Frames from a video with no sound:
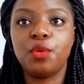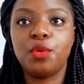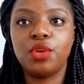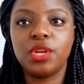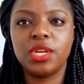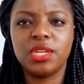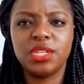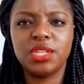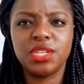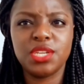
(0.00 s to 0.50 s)

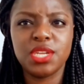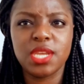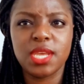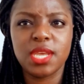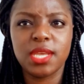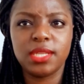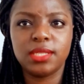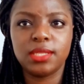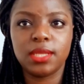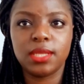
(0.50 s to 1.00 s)
gonna
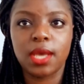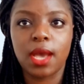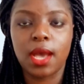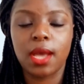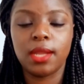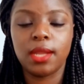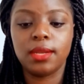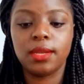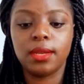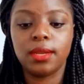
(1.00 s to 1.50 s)
create
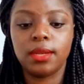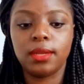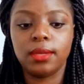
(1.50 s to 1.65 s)
an